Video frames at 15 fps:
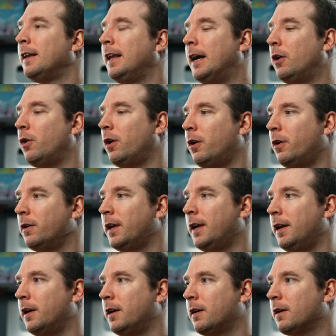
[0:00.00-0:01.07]
Now on
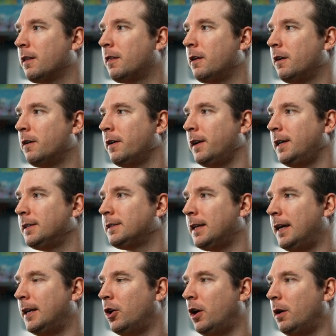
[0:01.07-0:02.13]
here, there is
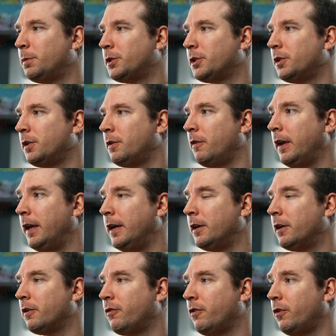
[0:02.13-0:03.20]
an option
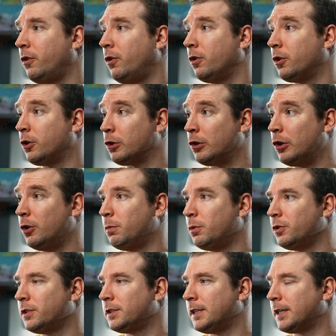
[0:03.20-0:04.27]
here for
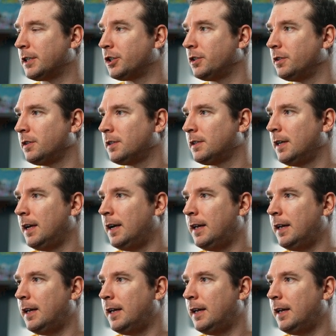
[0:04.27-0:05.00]
global sections,